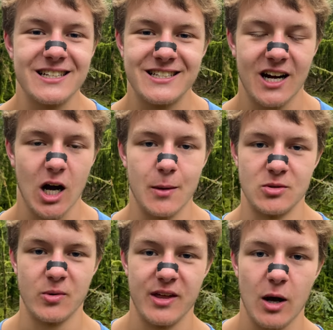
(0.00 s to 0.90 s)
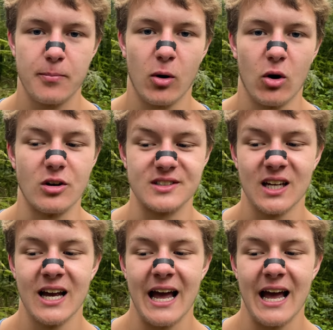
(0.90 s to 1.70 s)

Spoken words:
times without pause.